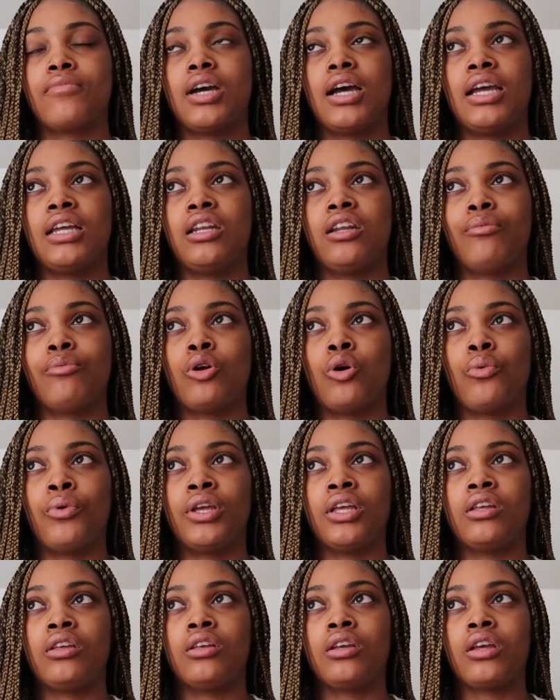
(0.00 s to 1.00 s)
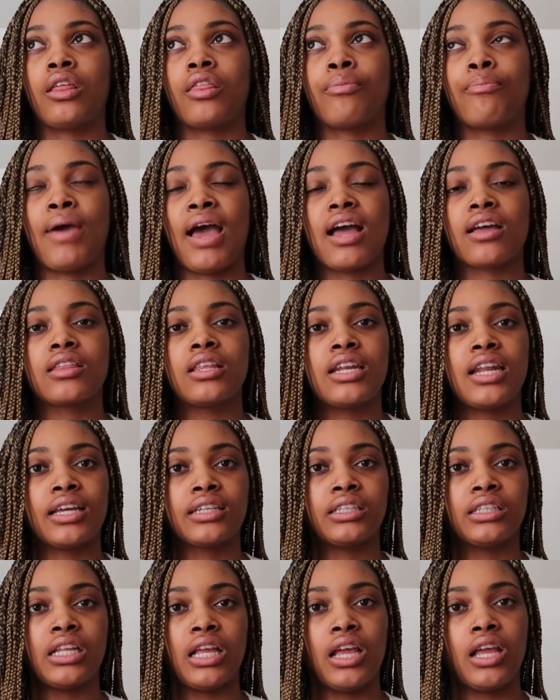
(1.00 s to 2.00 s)
I ended up going back the
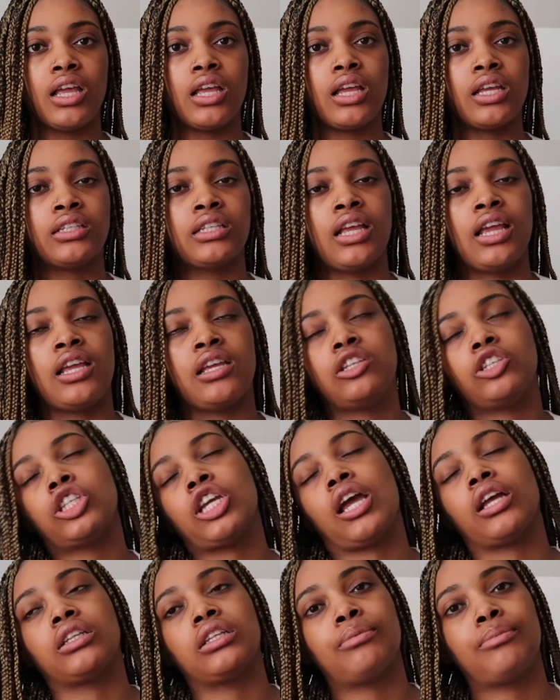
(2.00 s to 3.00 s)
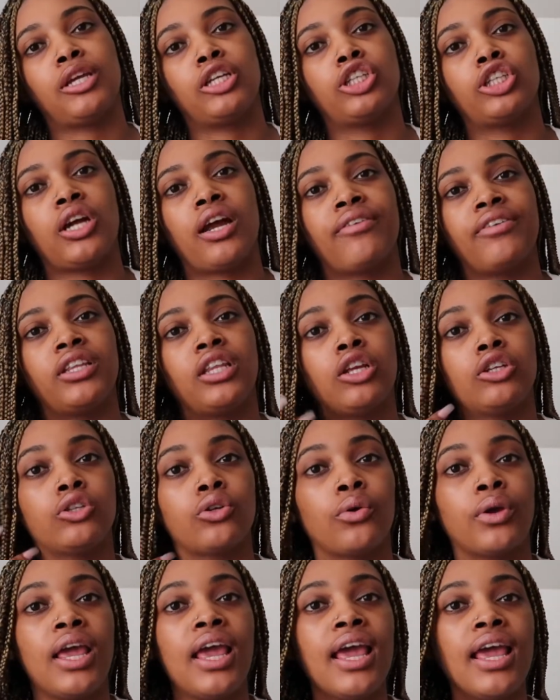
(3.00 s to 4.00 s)
next day because they checked to make sure everything's
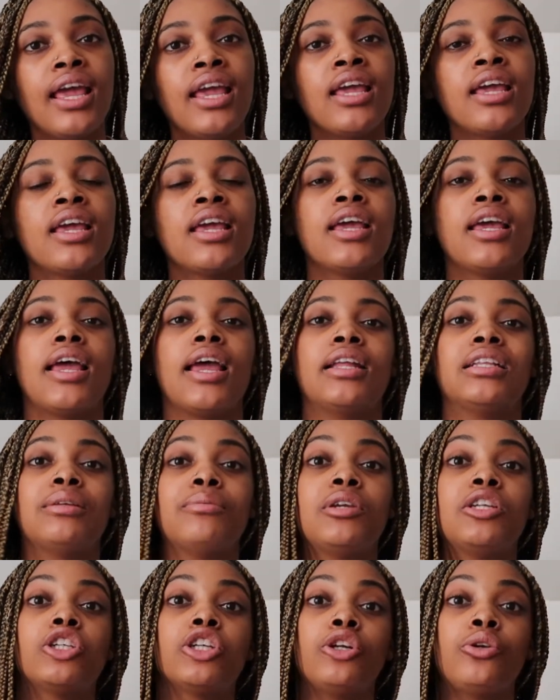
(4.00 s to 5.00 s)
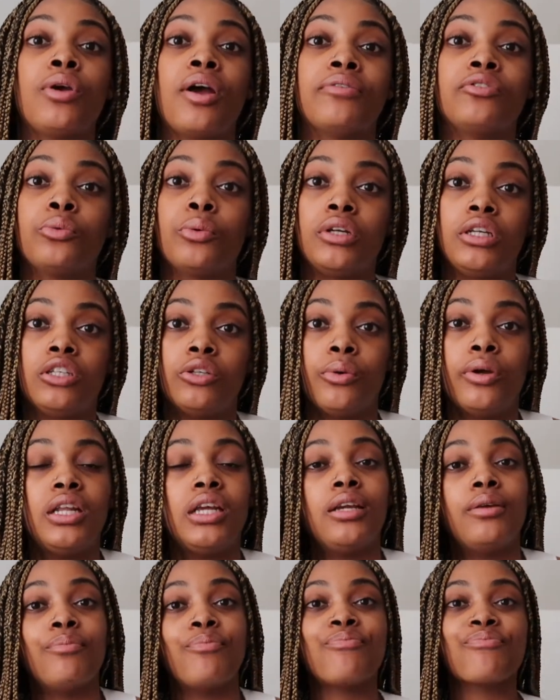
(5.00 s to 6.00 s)
okay and to make sure you have
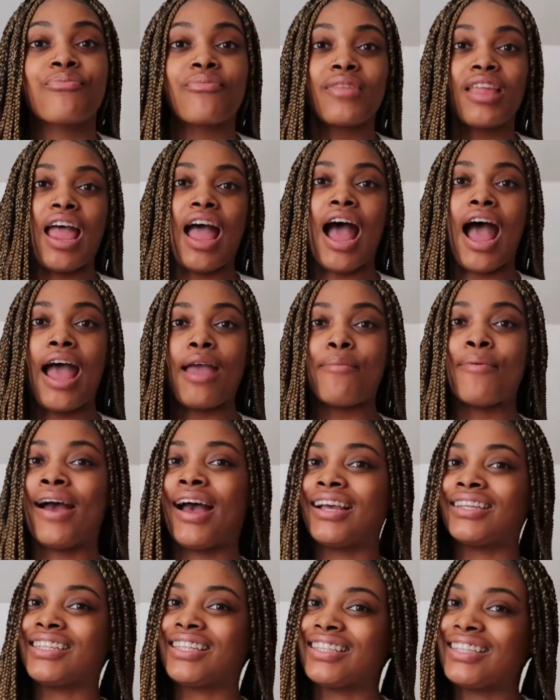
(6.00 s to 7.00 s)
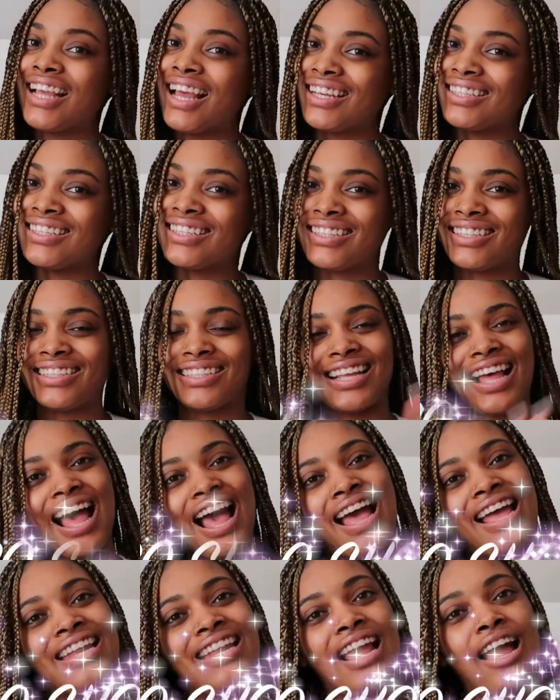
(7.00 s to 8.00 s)
20/20. I passed the tests.
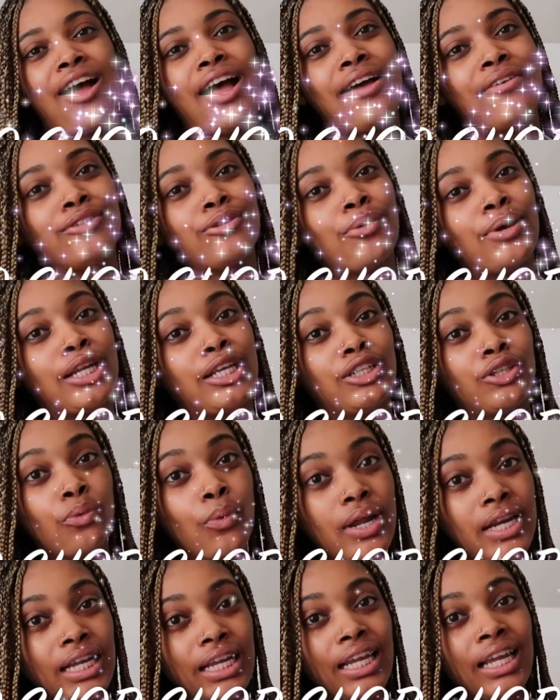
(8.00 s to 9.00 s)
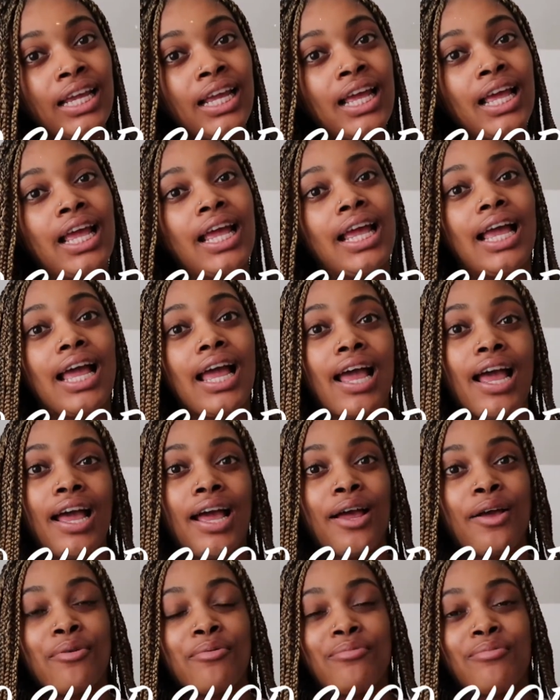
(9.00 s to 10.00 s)
I now have 20/20,
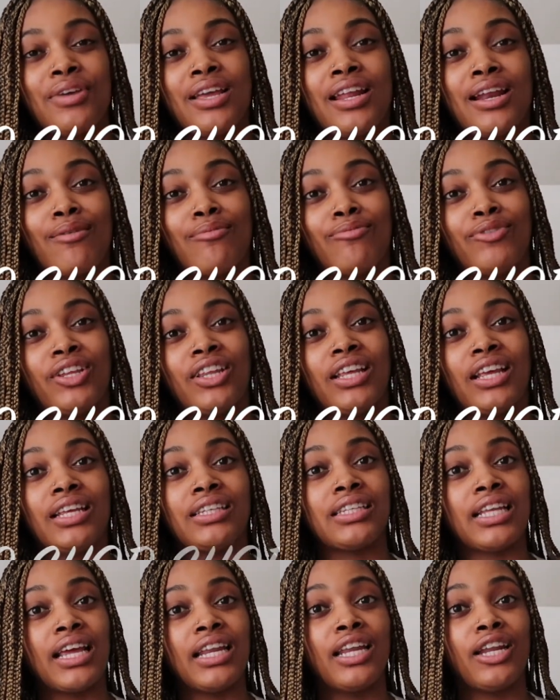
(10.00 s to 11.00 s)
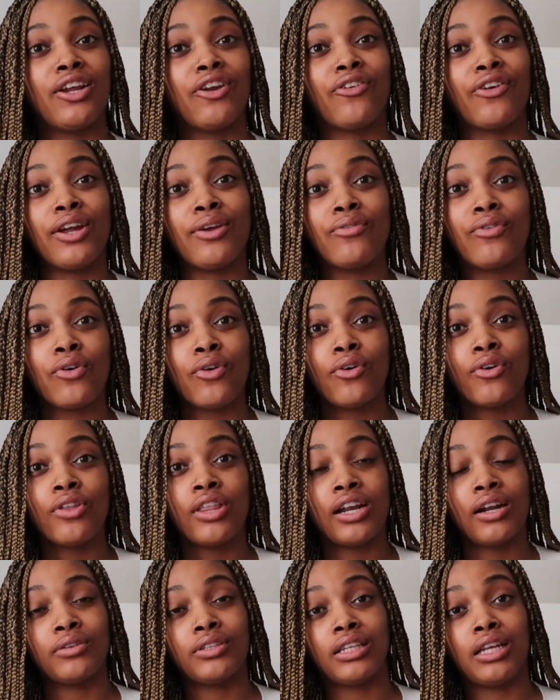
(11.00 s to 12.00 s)
and I'm really excited and grateful
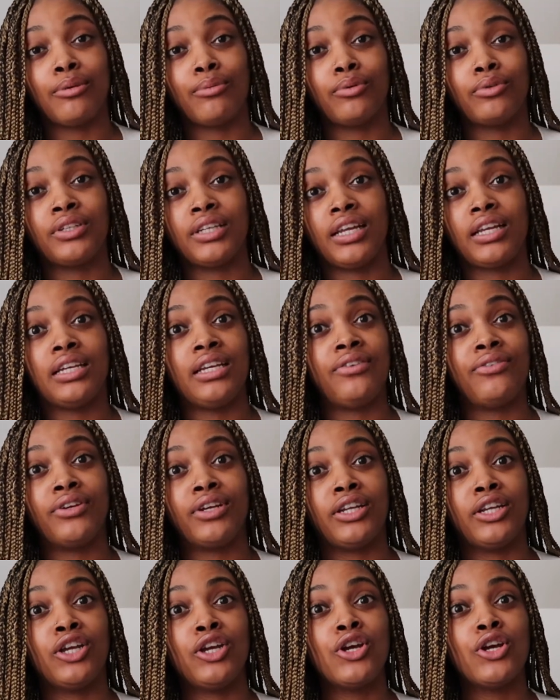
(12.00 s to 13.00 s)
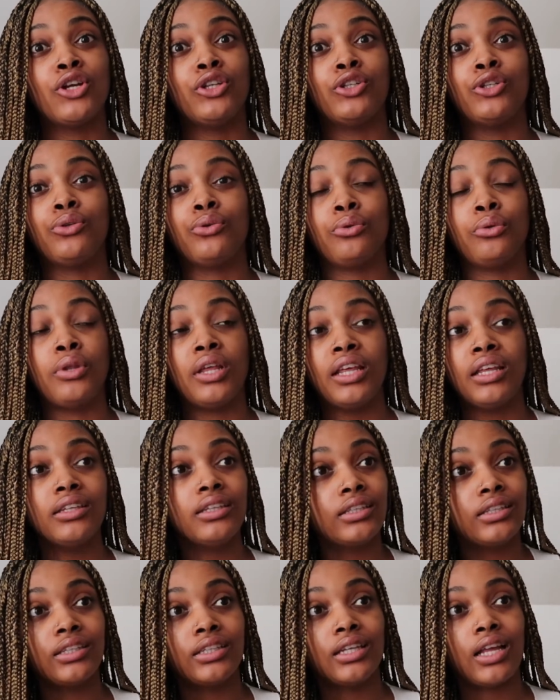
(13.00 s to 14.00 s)
that I was able to even do
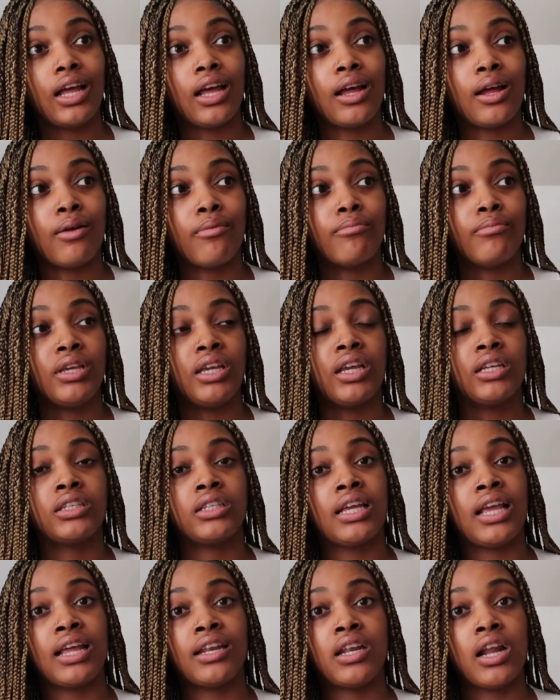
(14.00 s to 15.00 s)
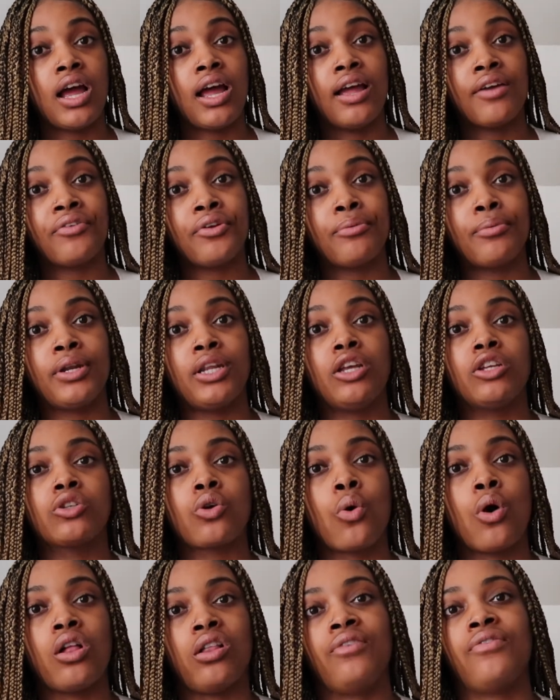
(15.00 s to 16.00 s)
this, because again, not everybody is
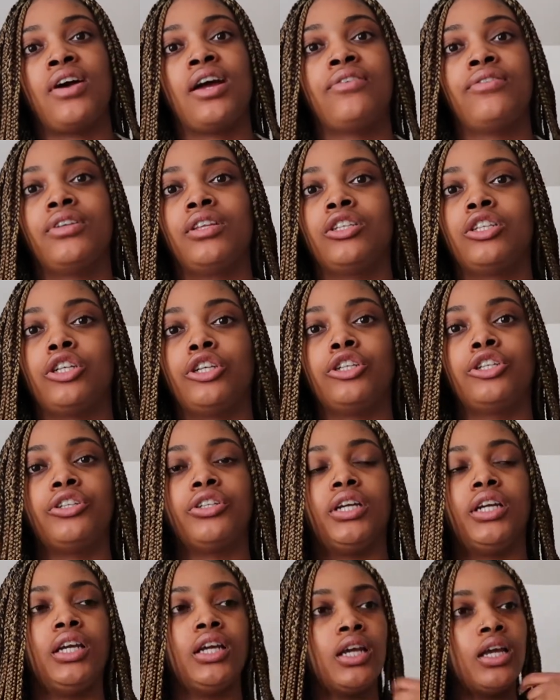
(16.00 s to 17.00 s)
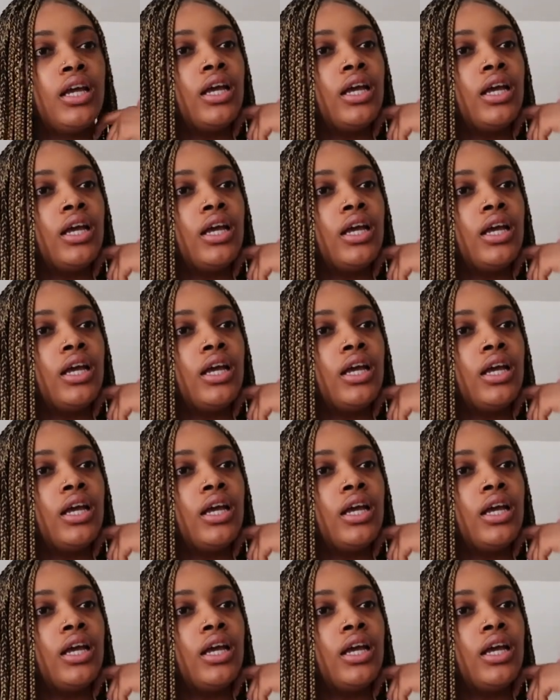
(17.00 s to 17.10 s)
qualified for the surgery.